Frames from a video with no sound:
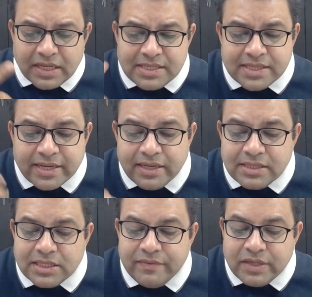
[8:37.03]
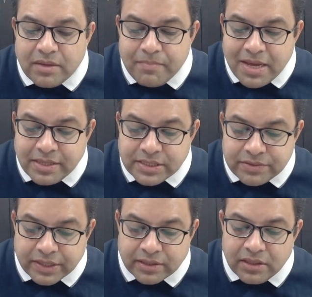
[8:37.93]
Second is giving up by
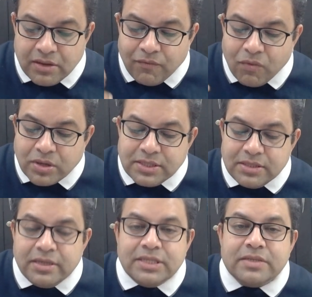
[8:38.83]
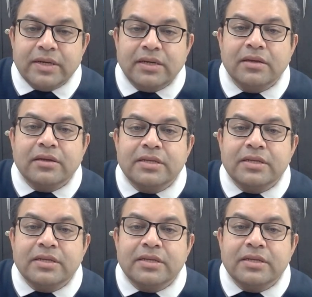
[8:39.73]
restraint. What is the restraint?